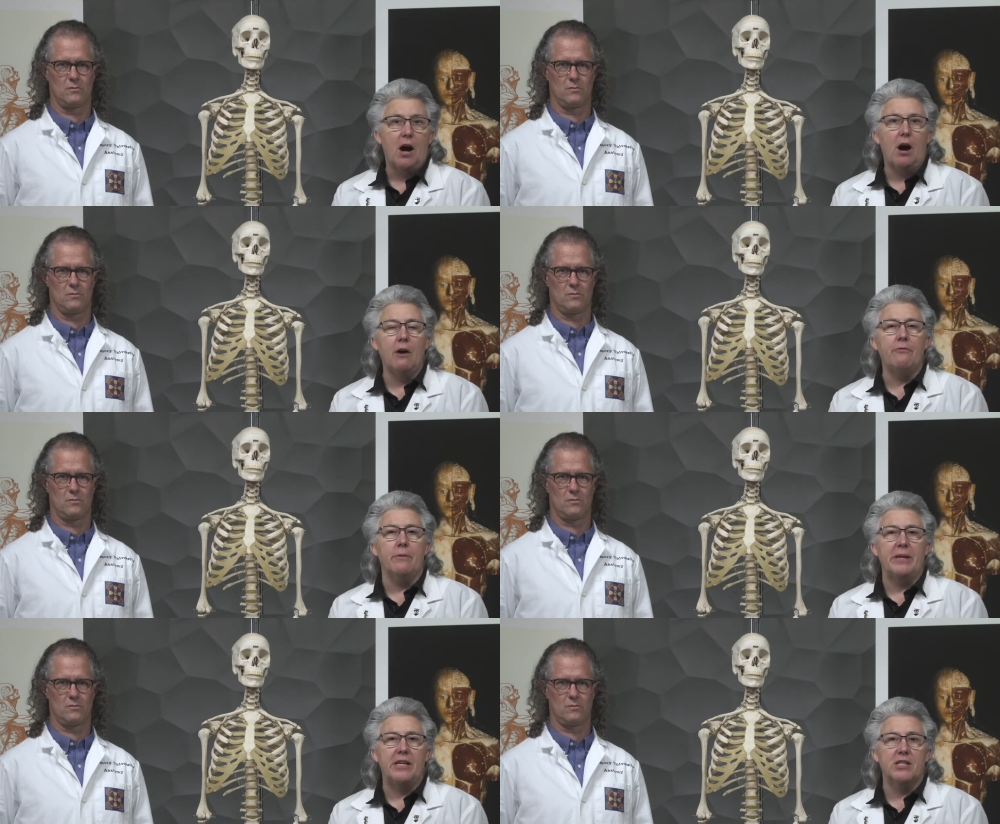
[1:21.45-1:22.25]

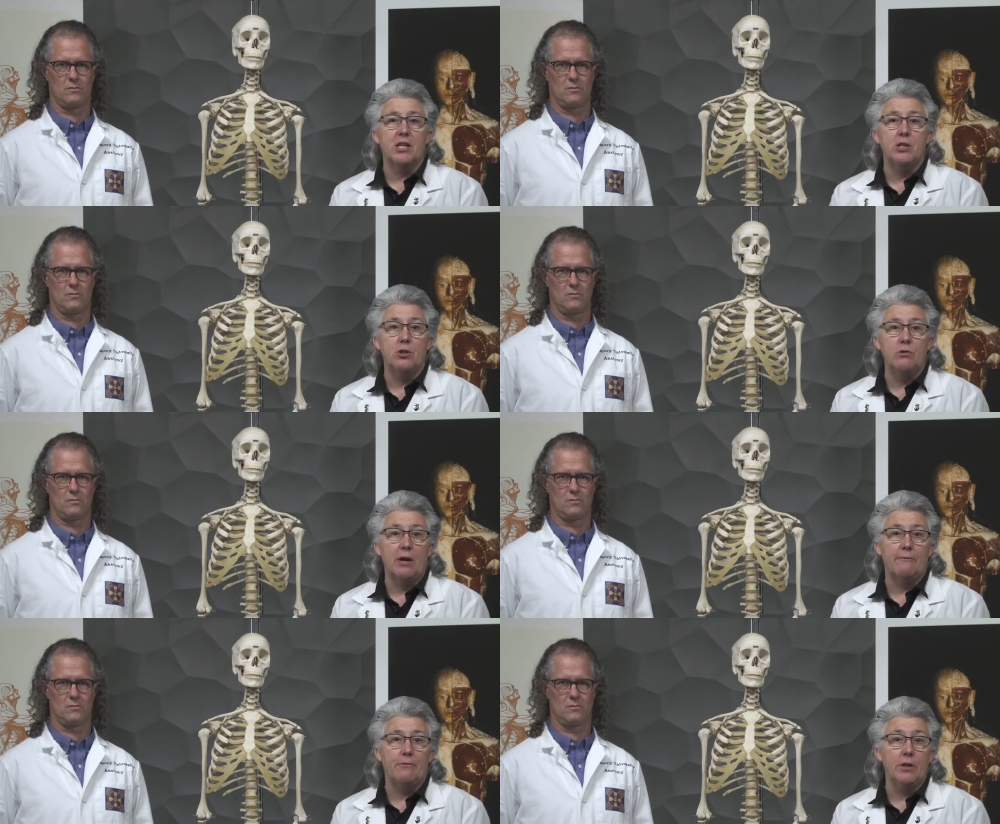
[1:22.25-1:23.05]
Speaker 1: often because they do
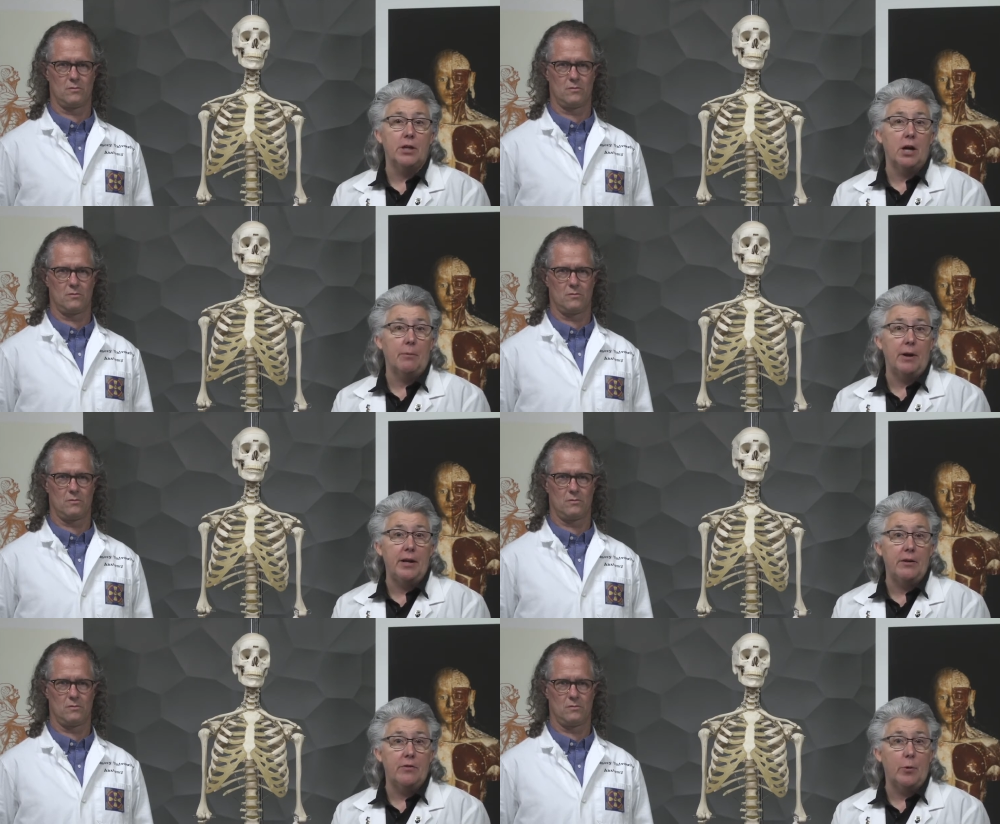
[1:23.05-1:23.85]
not fully
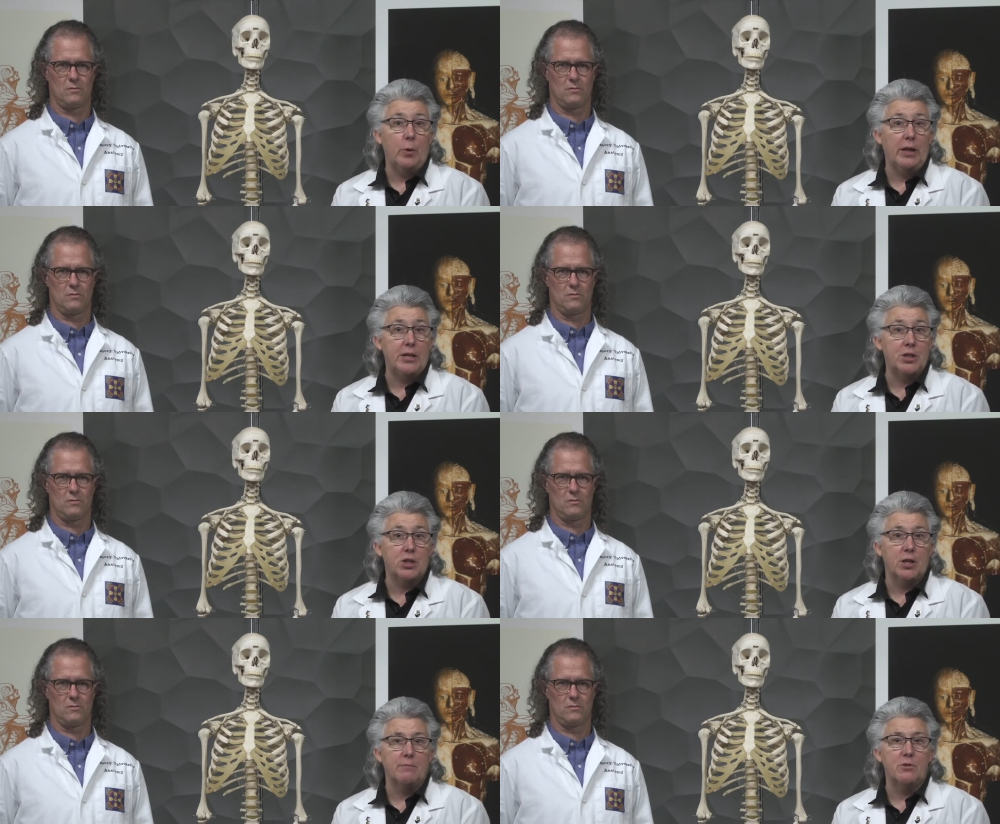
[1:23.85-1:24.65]
comprehend their
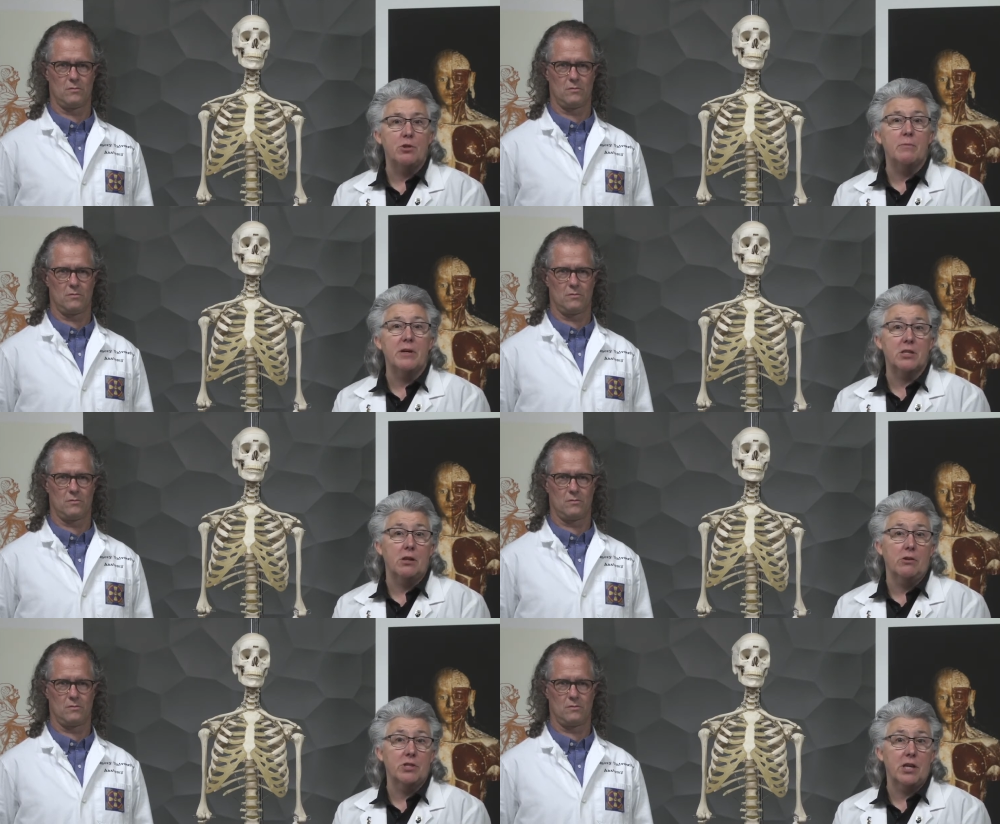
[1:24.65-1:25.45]
relationship to the
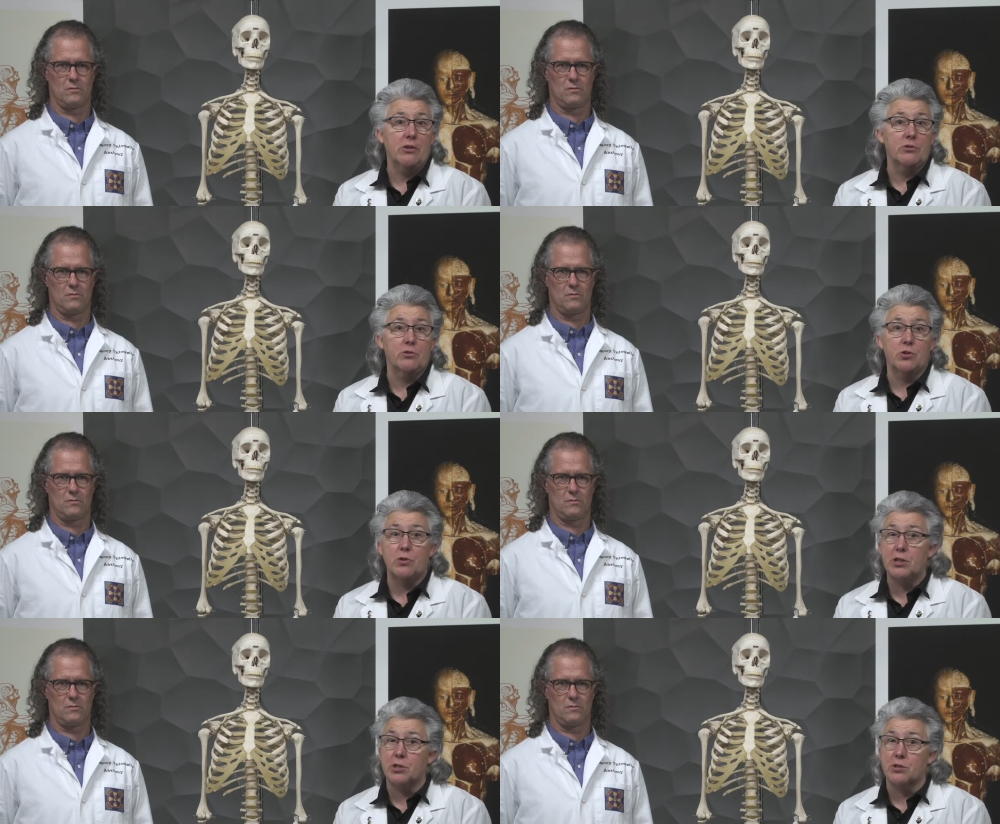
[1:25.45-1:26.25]
musculoskeletal
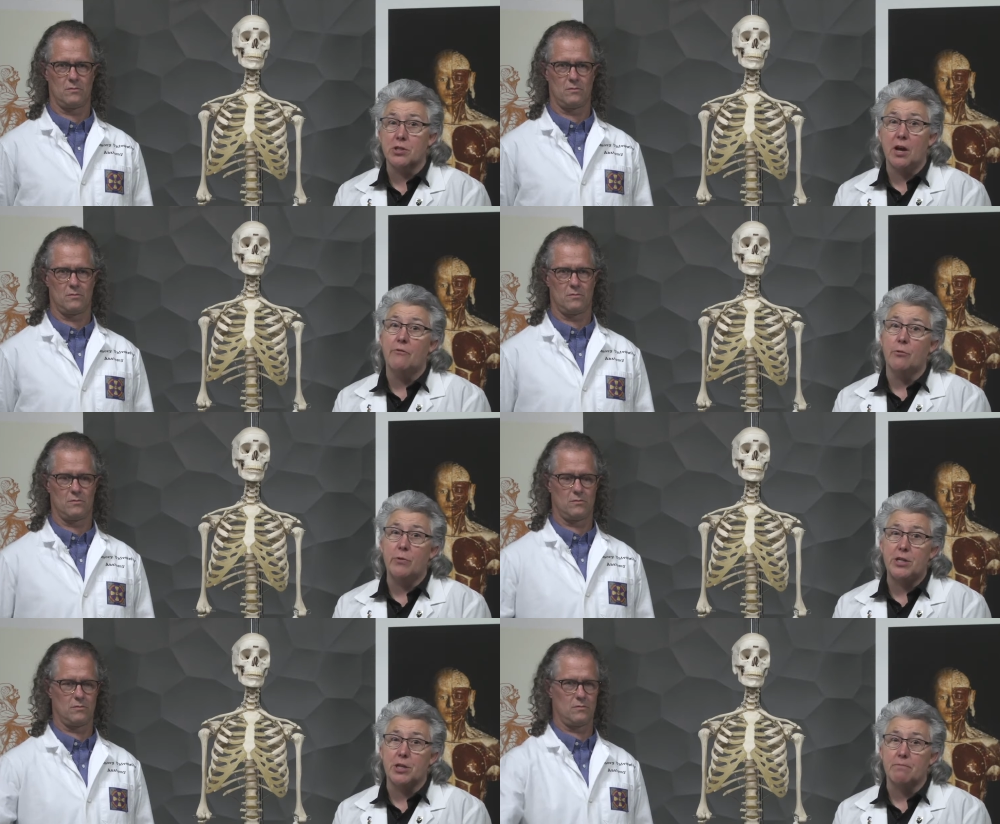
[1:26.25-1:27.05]
structures of the
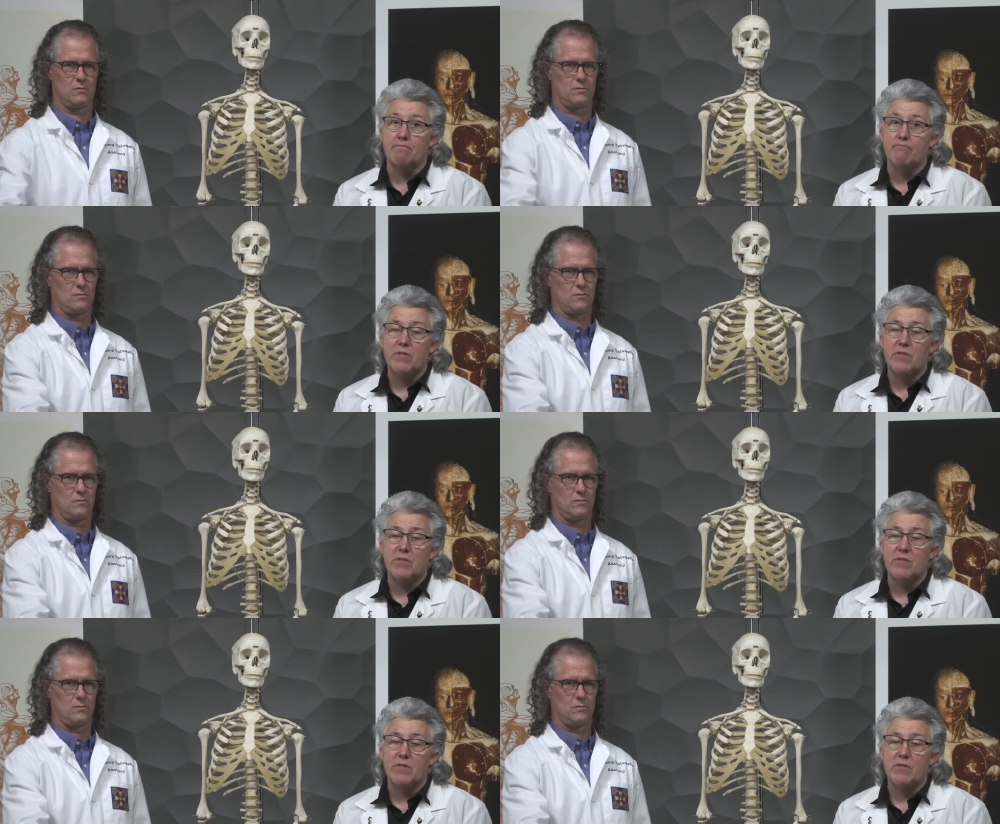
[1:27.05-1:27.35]
region.